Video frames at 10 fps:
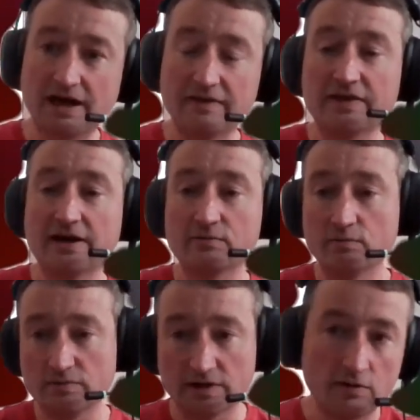And then,
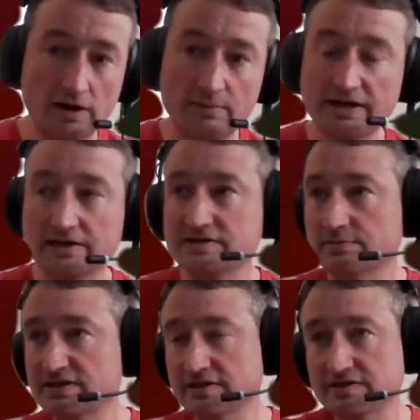you know, I might need
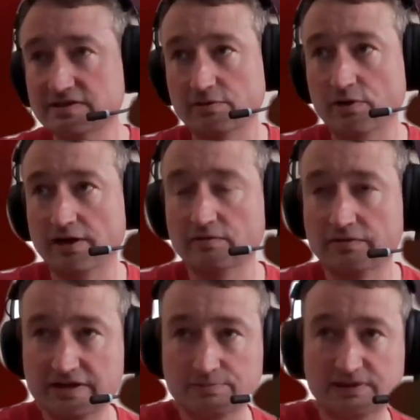some assistance
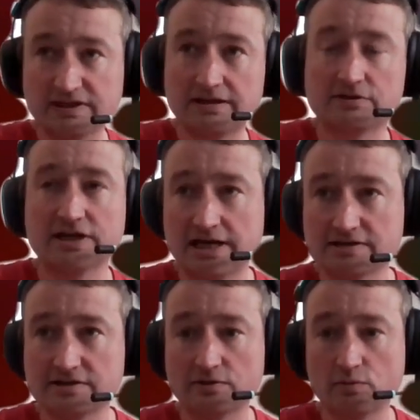around this particular
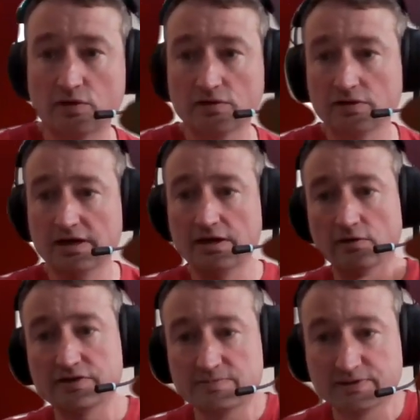task in work,
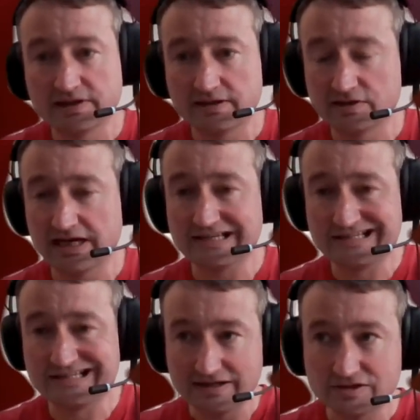or this particular
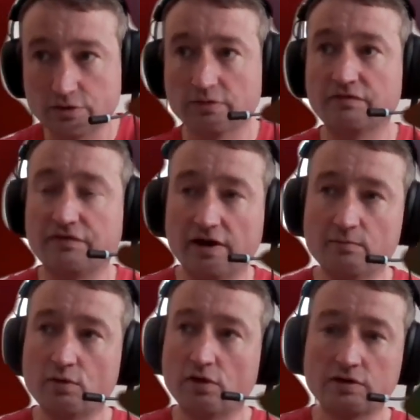task getting to and
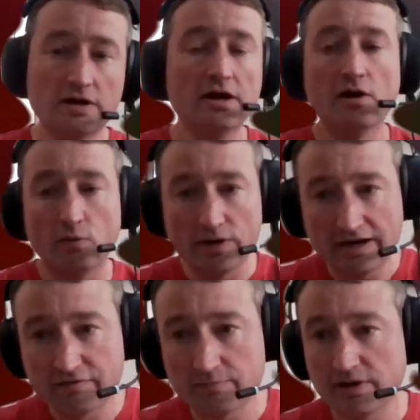from work, or
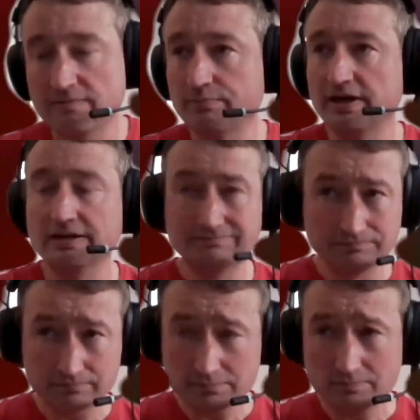whatever it might be.
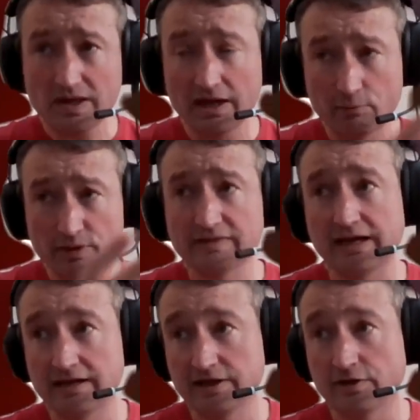And within
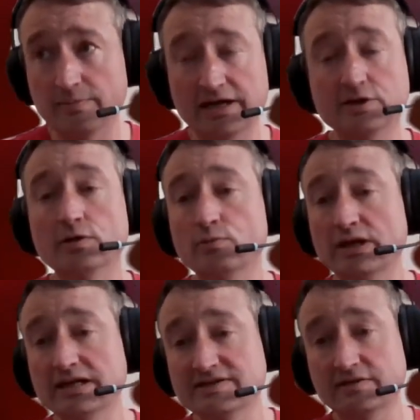that leader manual,
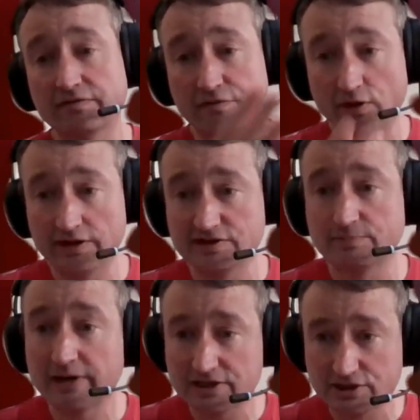we list the full
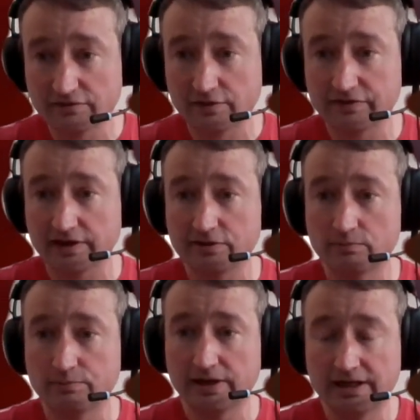expression of what that
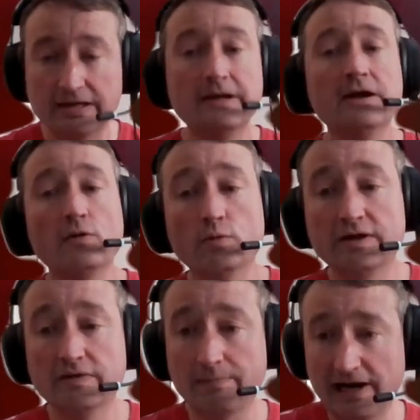could be.
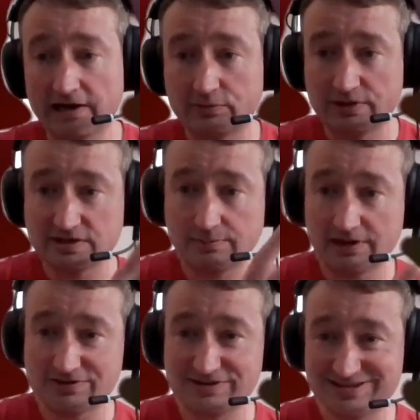Within the pathways to
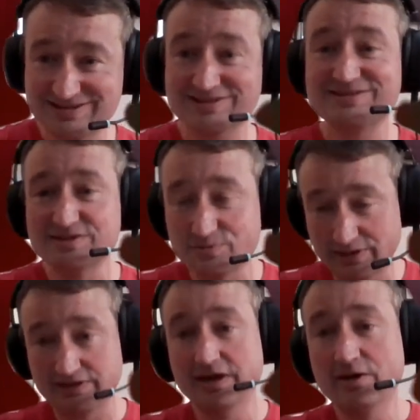personal assistance,
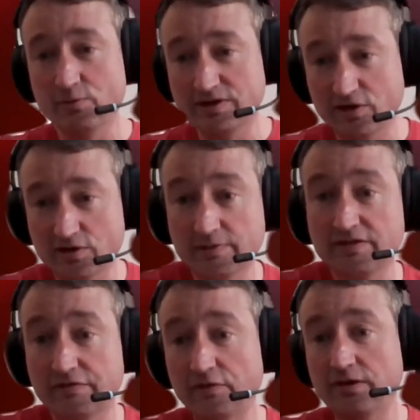we talk about
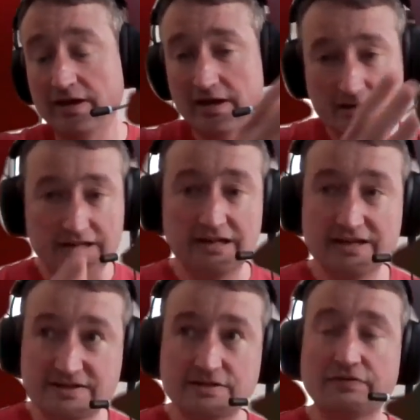the full
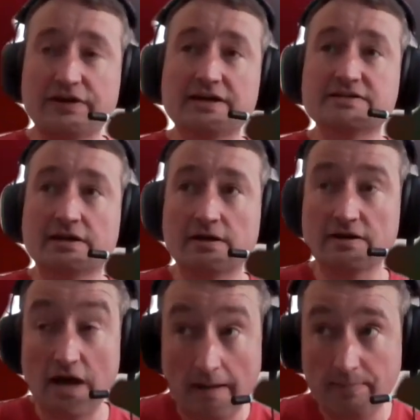list of things that
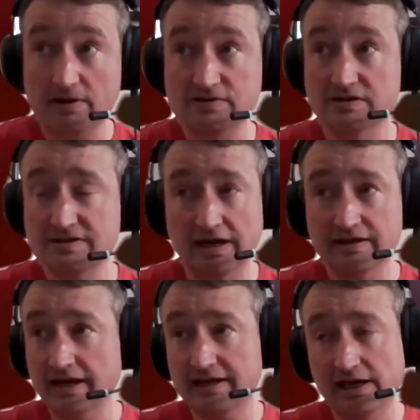a personal,
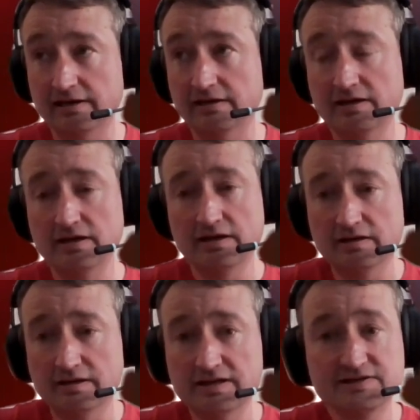and again,
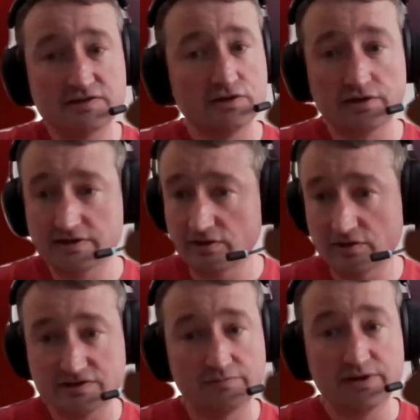the list is not
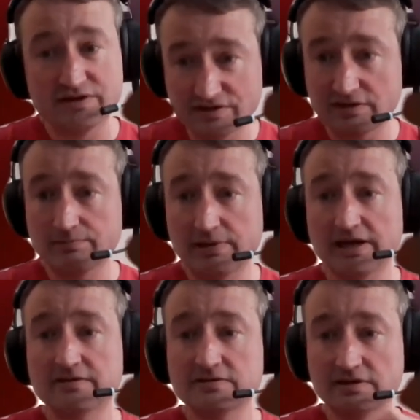exhaustive because it
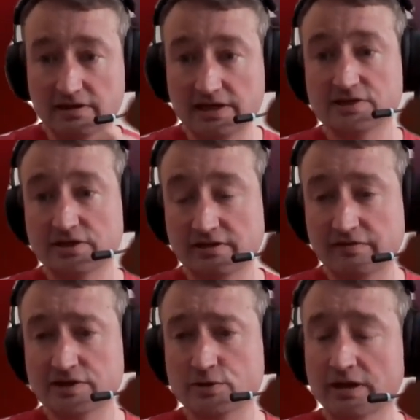depends on each
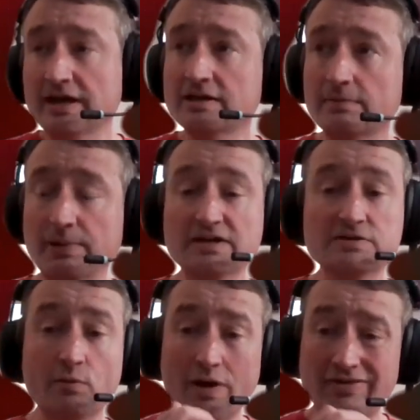individual, depends
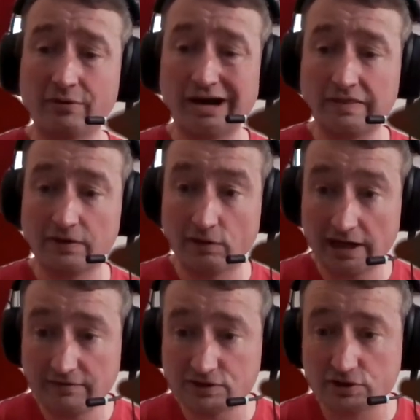on where they're at in their
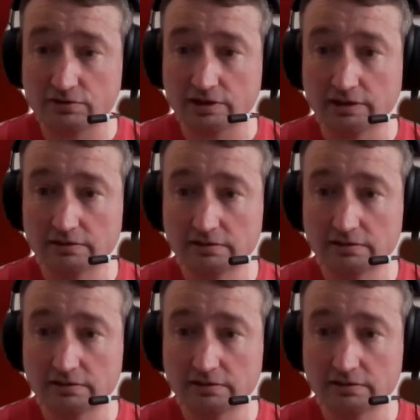life journey.